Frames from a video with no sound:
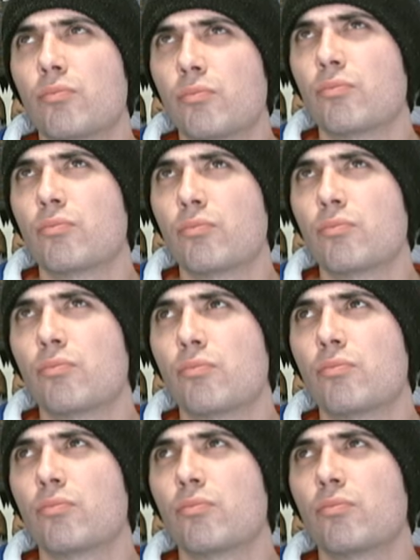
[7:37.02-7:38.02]

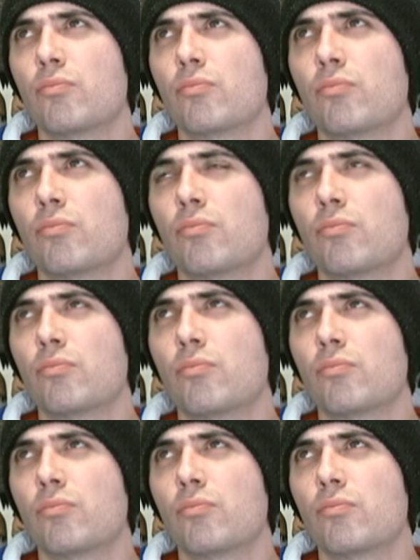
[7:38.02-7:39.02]

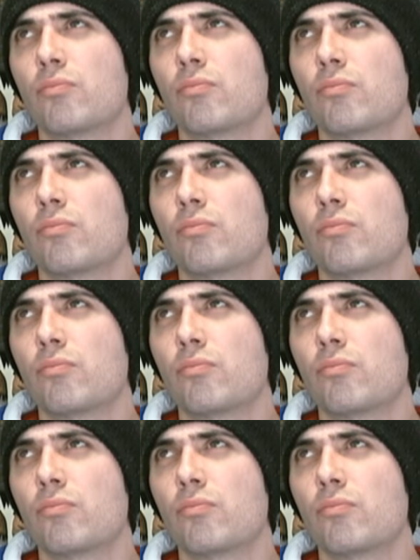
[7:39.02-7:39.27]
No words are spoken by the person on screen.